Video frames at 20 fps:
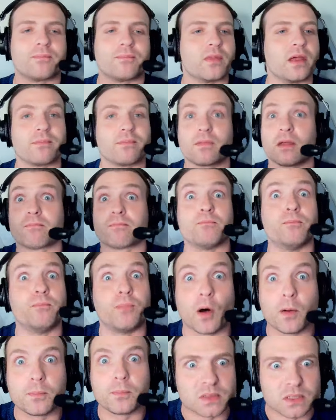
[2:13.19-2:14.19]
The
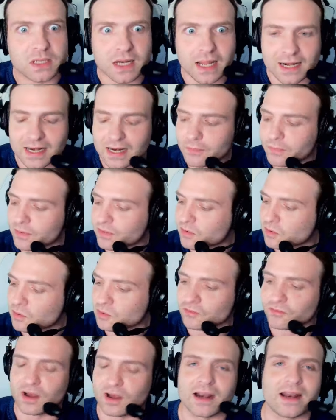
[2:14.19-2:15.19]
bobsledding with
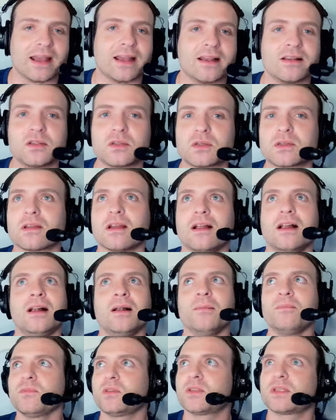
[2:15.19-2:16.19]
Cool Runnings,
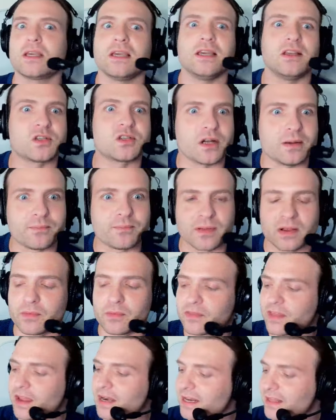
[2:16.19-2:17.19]
ski jumping
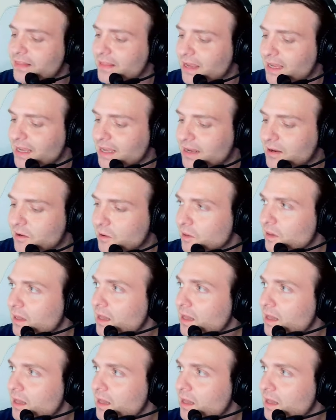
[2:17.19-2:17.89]
with Eddie the Eagle.